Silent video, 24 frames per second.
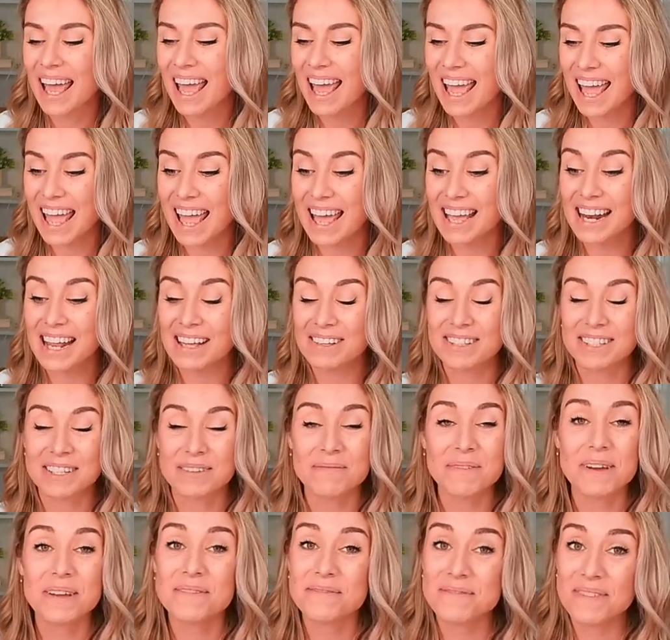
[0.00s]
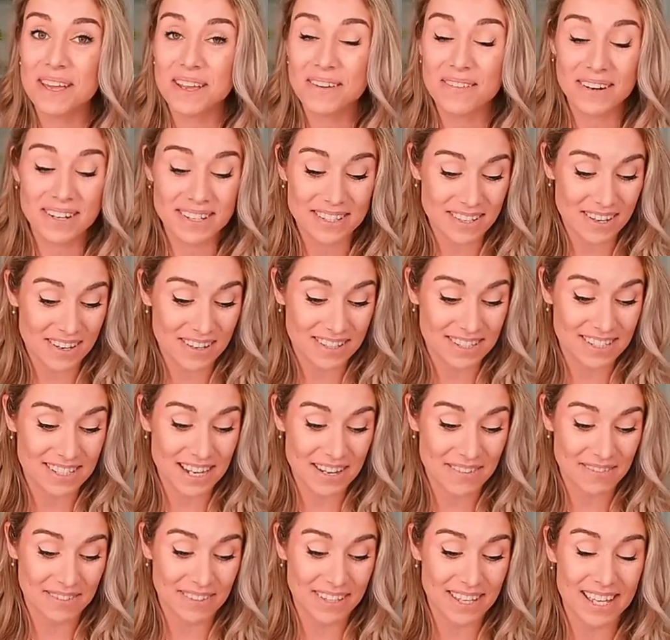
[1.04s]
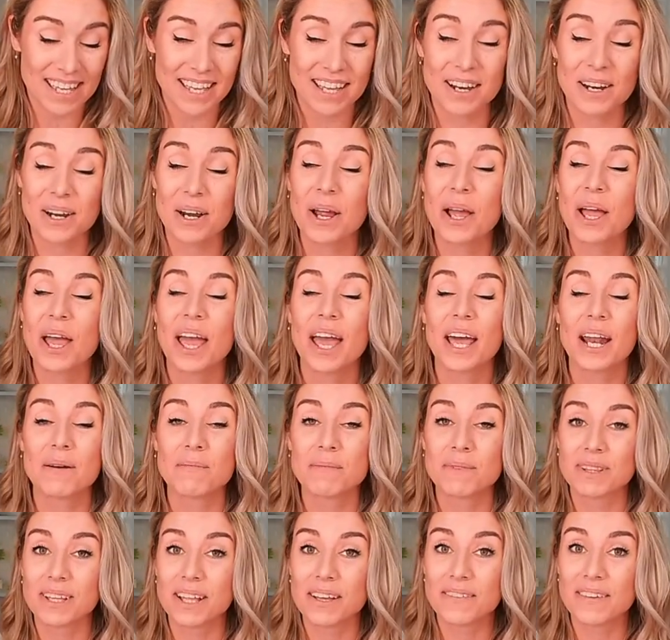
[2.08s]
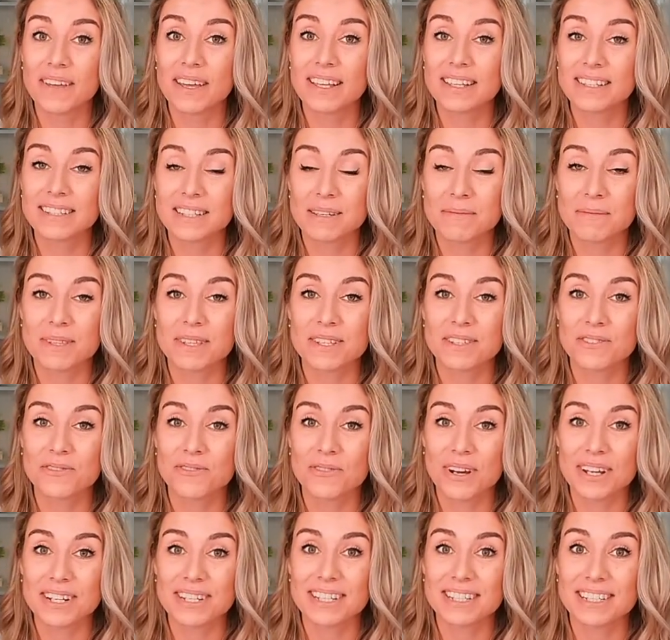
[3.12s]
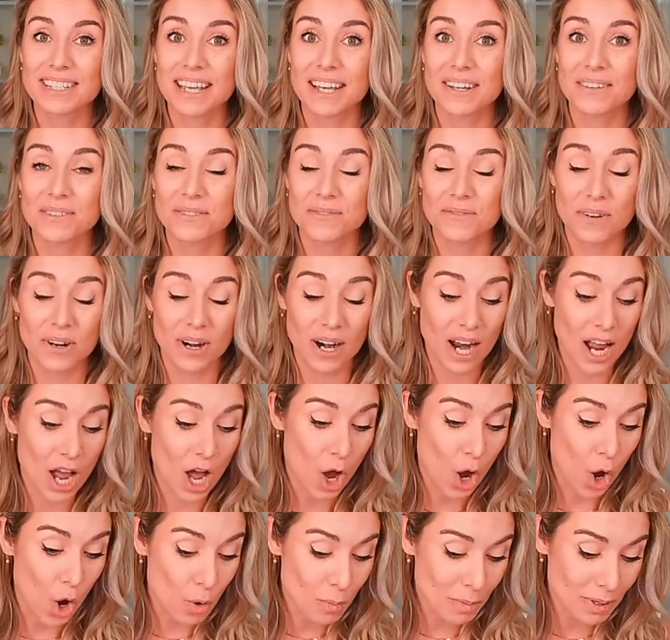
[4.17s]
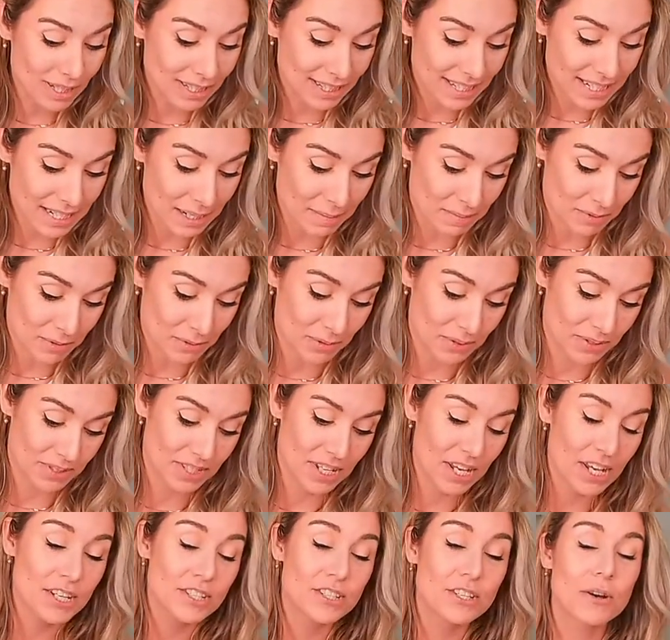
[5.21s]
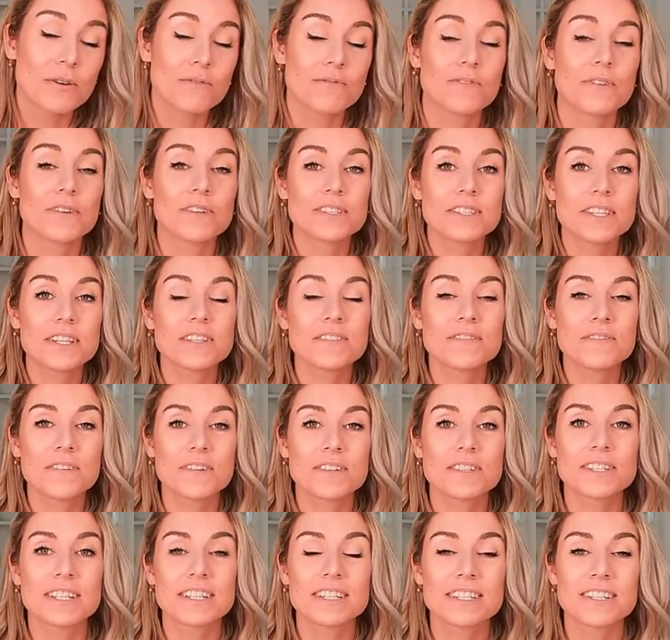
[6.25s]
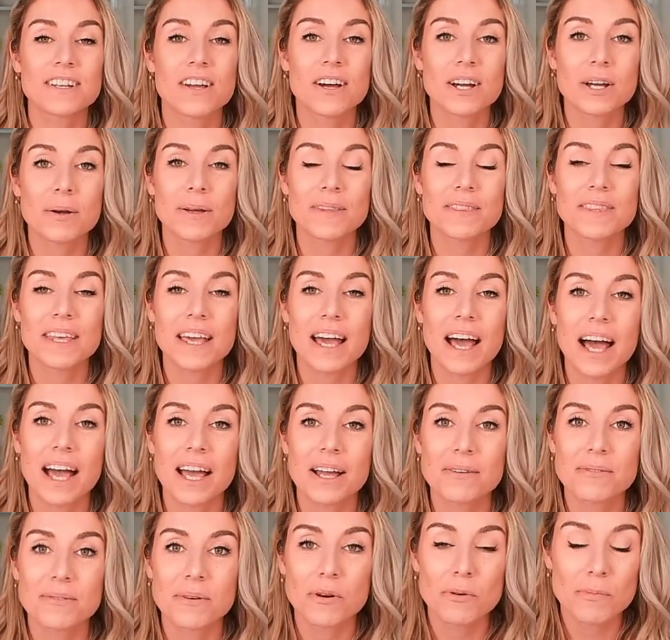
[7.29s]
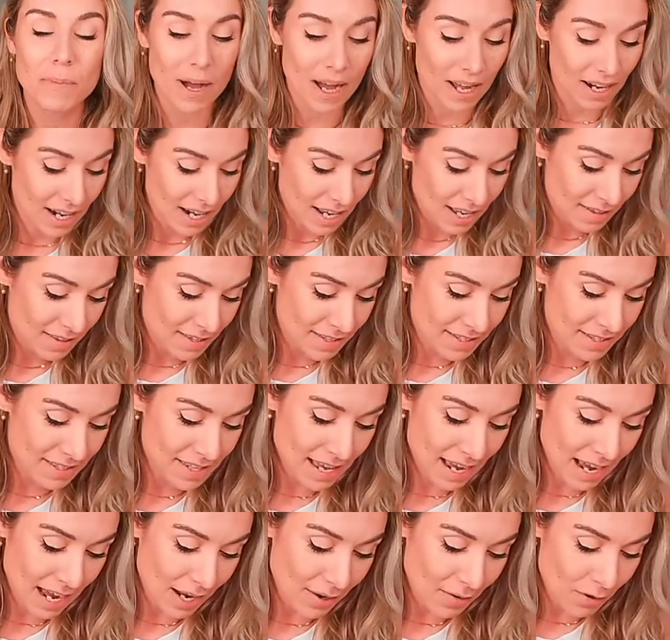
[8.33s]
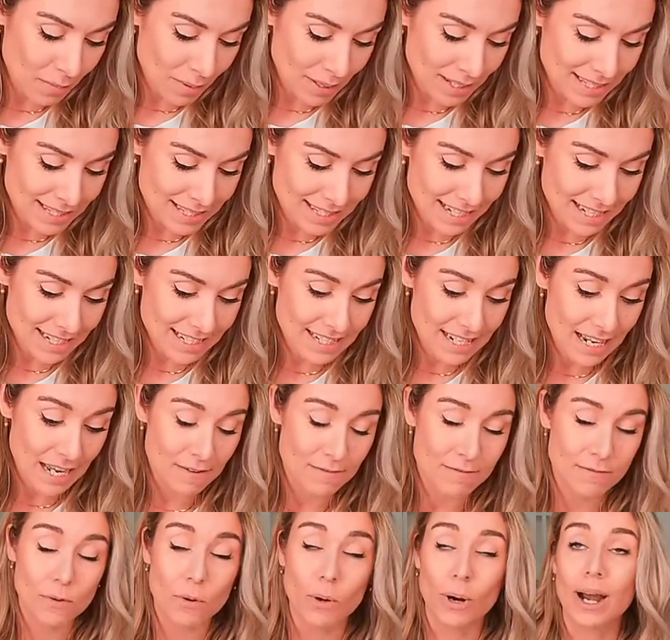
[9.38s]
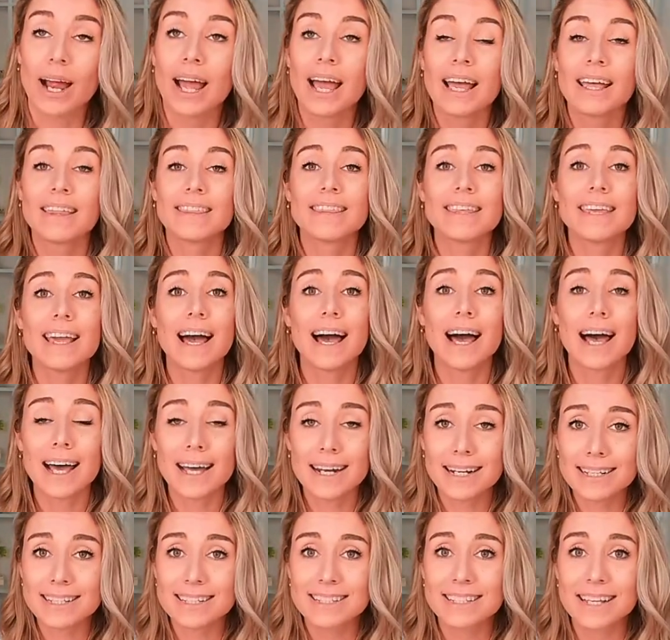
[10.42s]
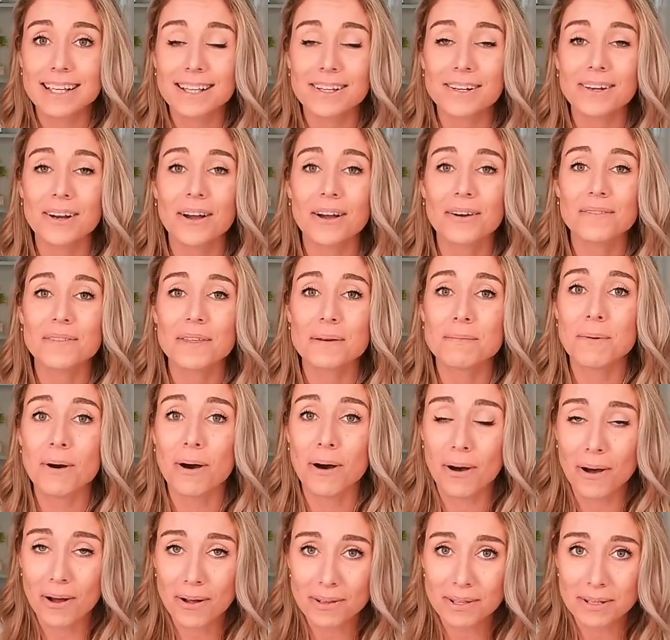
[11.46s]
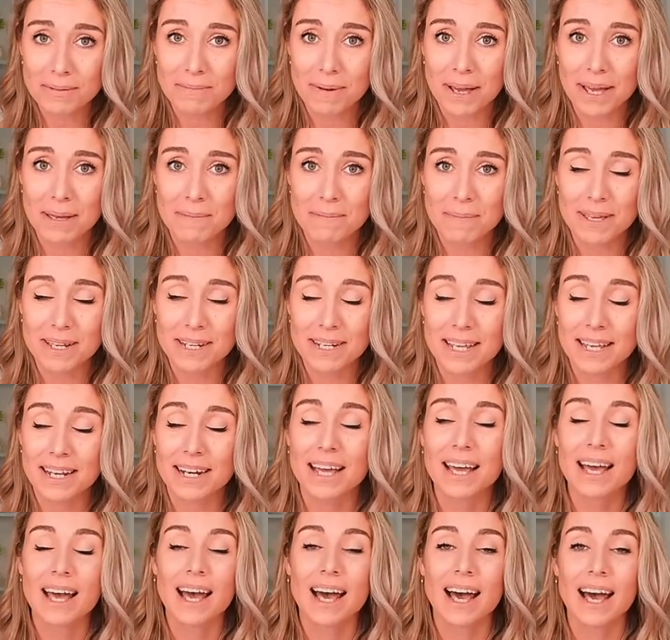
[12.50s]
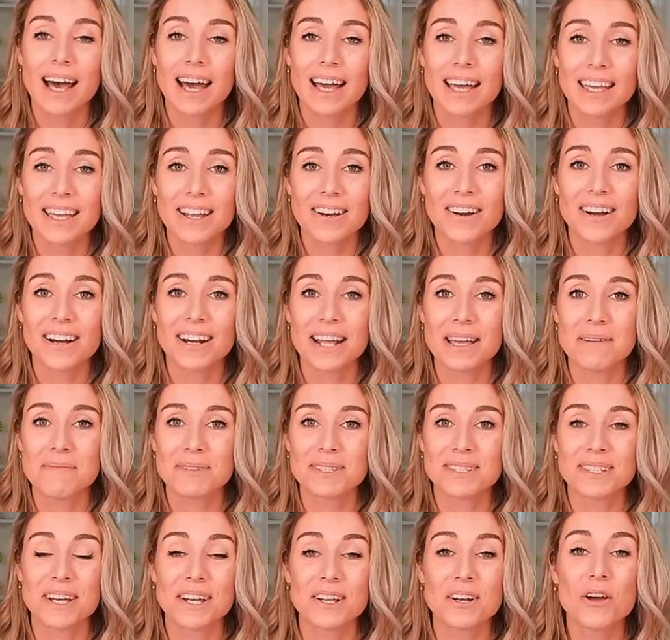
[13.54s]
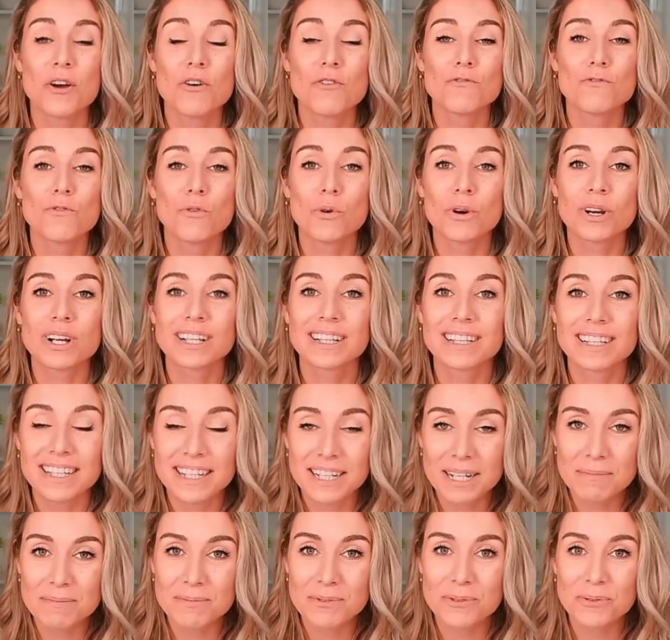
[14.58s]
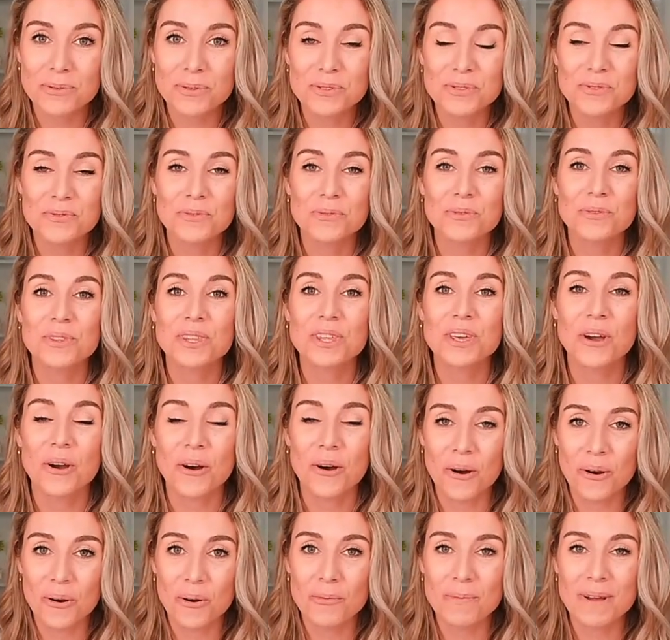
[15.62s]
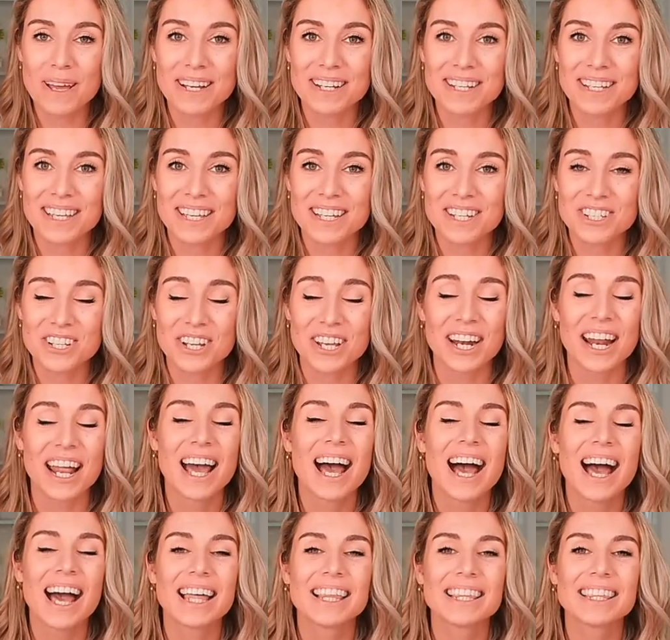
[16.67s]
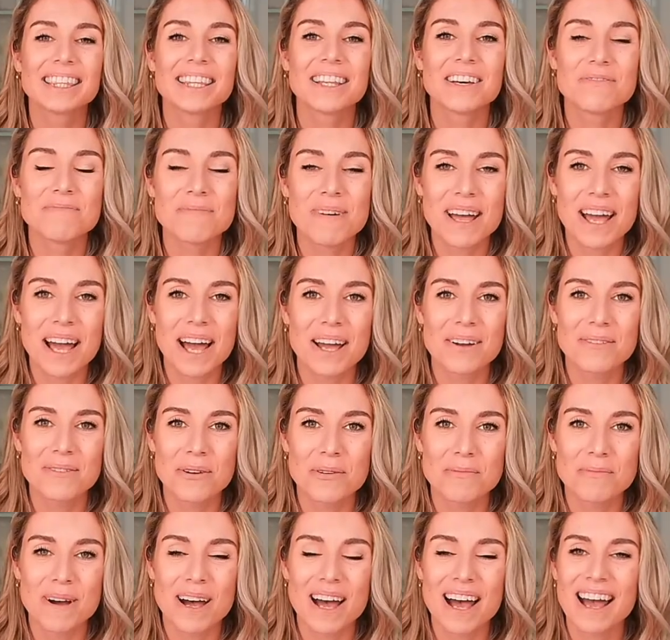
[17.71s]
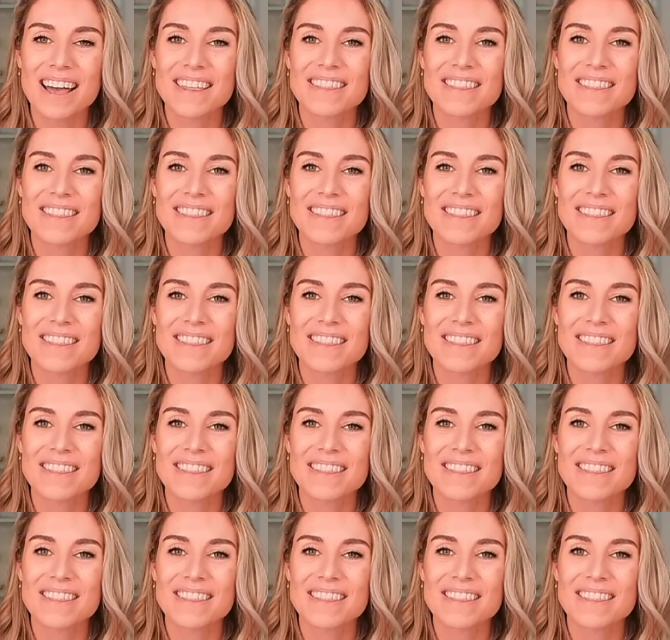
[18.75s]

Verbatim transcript: And some of my favorites are definitely here, and I'm loving some of these great discounts for home cleanup tools. So, first things first, let's talk about the iRobot. This is the iRobot 694, the hottest seller of them all, in my opinion, uh, here on Amazon for cleanup tools for the home and kitchen. I love my iRobot.